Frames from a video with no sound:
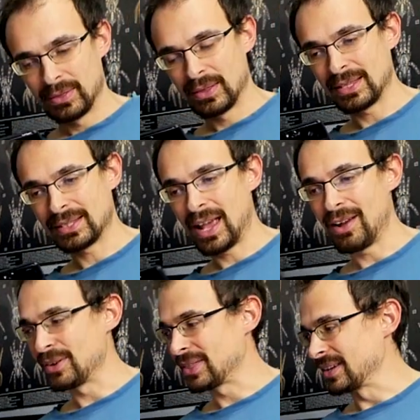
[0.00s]
That's
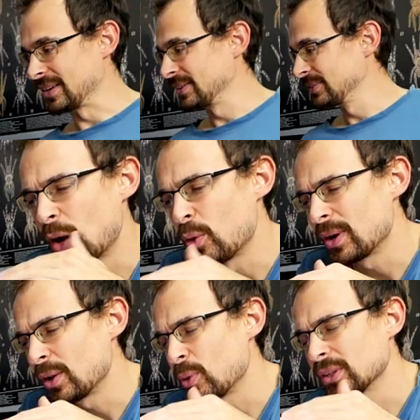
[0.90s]
everything. Now I
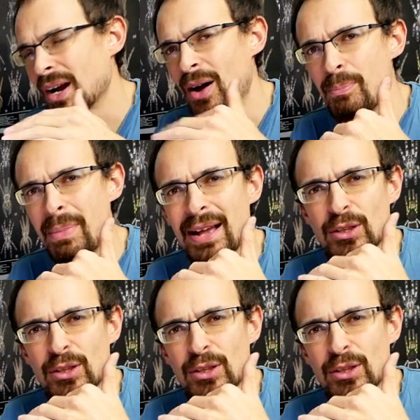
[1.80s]
really wonder how my